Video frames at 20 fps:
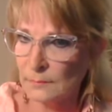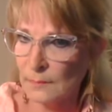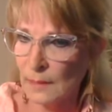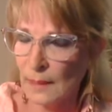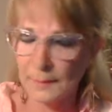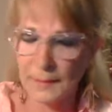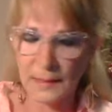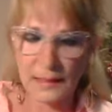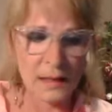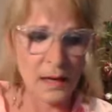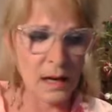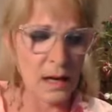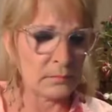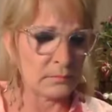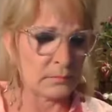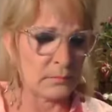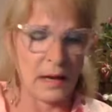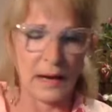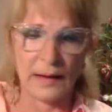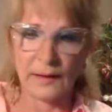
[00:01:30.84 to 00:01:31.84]
I mean,
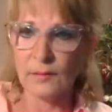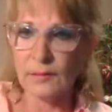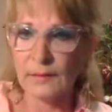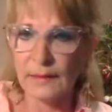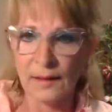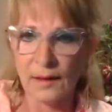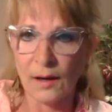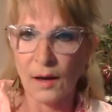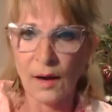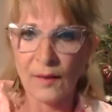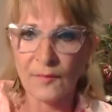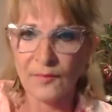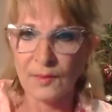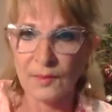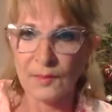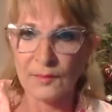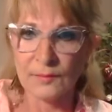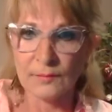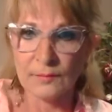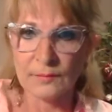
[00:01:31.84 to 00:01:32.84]
I don't get
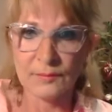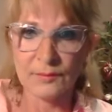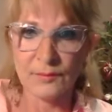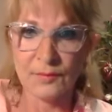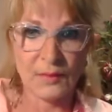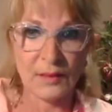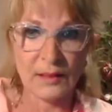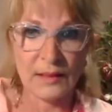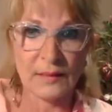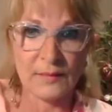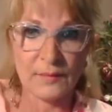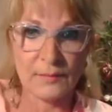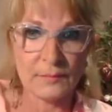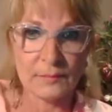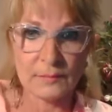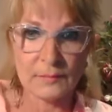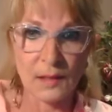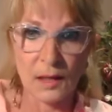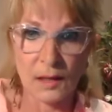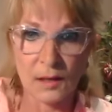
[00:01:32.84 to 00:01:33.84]
offered free
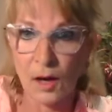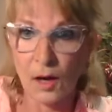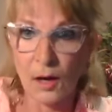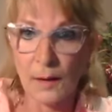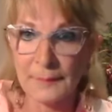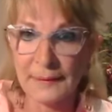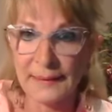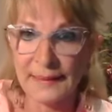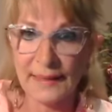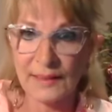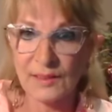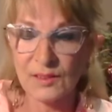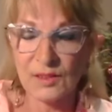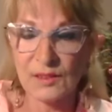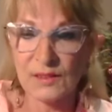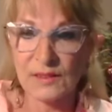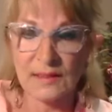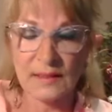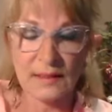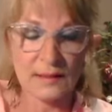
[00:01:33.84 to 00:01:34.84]

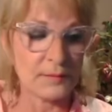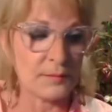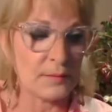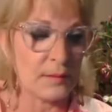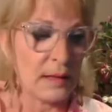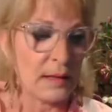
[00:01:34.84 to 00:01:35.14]
accommodations and,